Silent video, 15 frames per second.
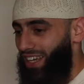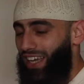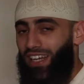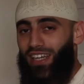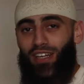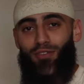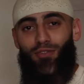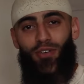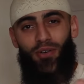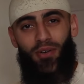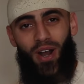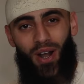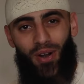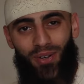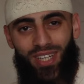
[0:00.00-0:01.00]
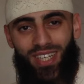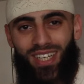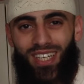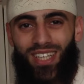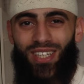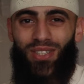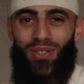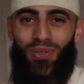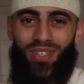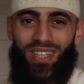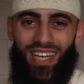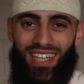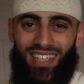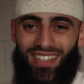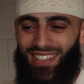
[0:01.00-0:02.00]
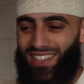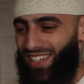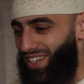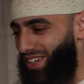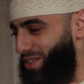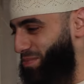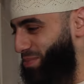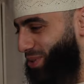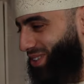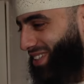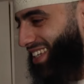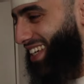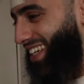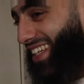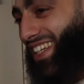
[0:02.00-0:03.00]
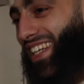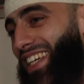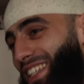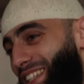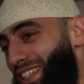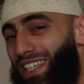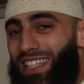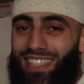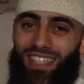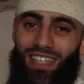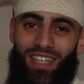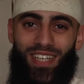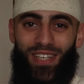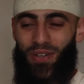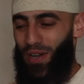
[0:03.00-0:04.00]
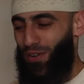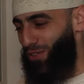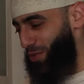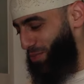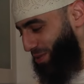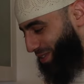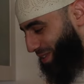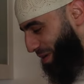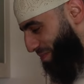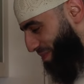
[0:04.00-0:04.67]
And in a Ferrari, you can't put in diesel. You have to put the